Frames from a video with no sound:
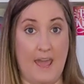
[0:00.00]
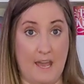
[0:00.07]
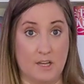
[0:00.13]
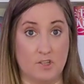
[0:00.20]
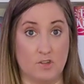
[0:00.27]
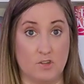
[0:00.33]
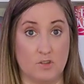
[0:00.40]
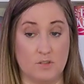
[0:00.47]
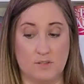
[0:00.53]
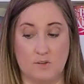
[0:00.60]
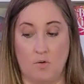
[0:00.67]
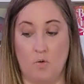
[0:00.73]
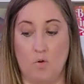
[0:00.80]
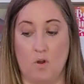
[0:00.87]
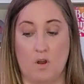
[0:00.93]
handles
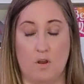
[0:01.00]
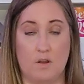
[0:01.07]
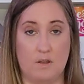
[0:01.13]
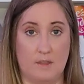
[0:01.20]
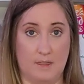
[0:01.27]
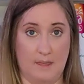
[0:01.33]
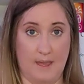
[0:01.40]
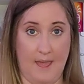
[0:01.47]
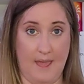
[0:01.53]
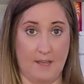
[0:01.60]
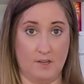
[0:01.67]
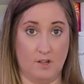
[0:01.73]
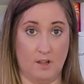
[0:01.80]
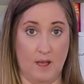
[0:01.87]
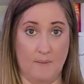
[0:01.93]
or the
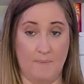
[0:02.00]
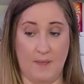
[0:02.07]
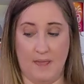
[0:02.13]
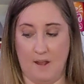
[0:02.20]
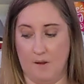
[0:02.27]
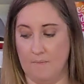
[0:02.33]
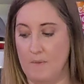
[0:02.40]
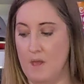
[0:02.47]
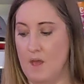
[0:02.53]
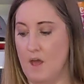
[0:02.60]
handle up here.